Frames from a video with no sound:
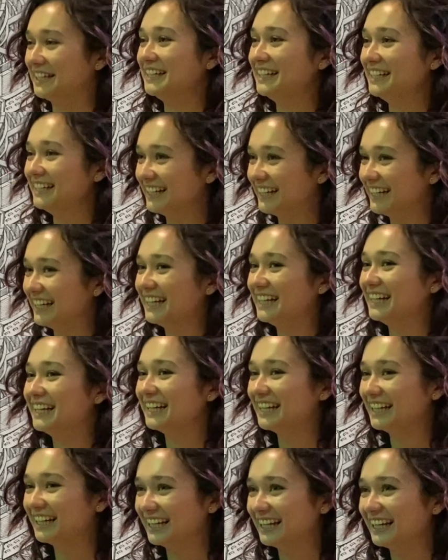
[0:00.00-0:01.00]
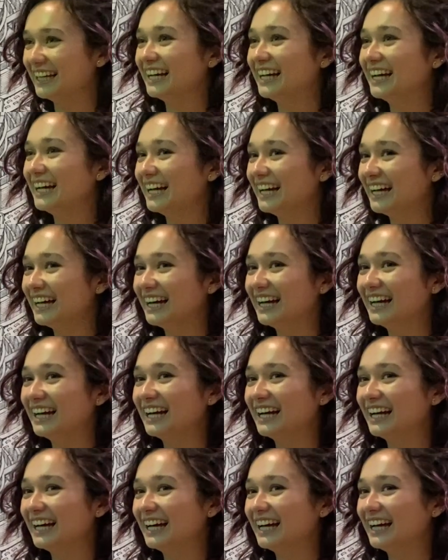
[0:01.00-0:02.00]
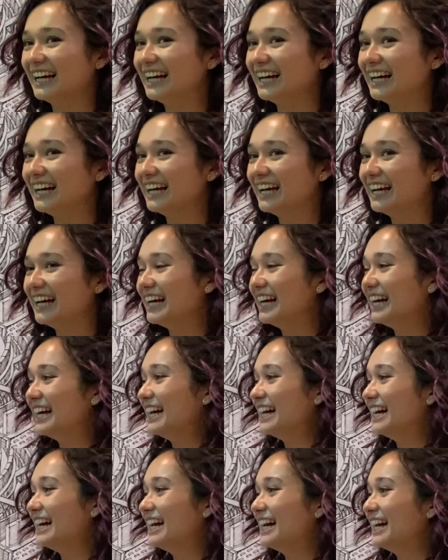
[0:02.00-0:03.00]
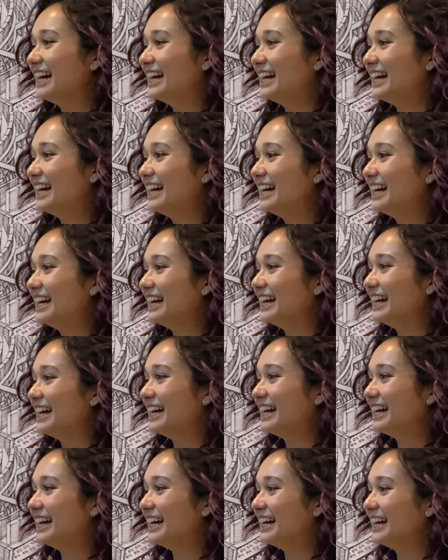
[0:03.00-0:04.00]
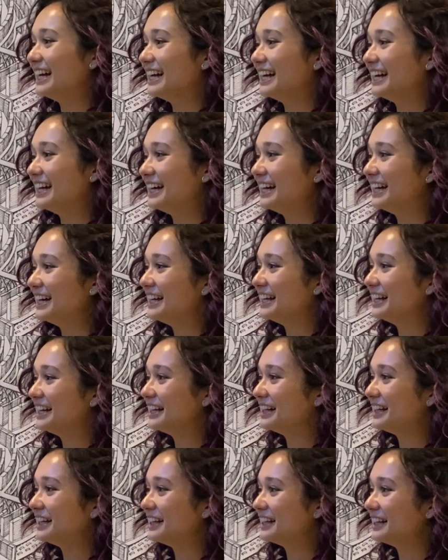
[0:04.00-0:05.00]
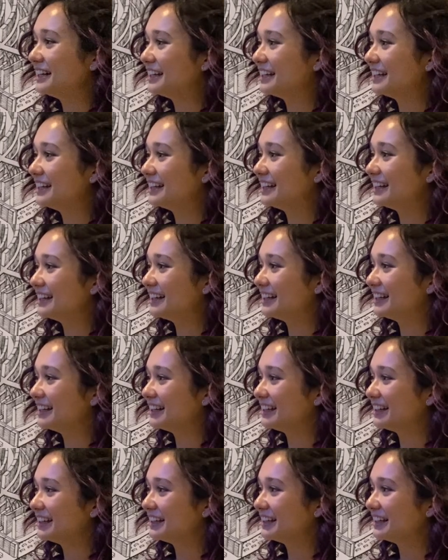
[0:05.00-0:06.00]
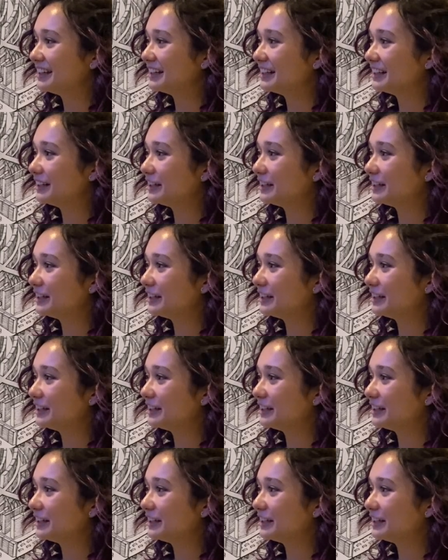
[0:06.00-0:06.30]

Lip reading: This person isn't speaking.